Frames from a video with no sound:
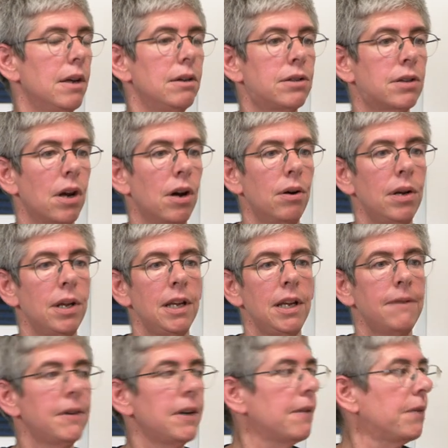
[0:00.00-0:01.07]
So
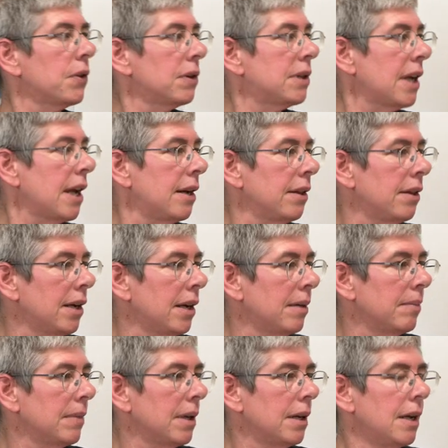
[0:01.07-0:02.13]
even if there are 10 of
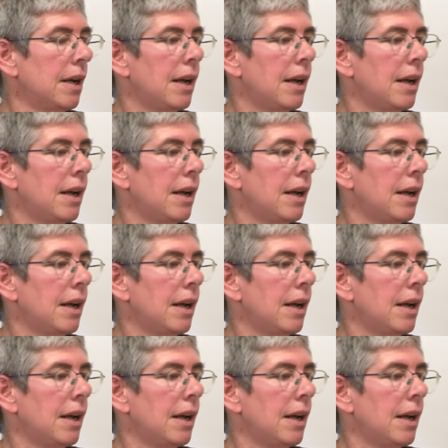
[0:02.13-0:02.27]
them,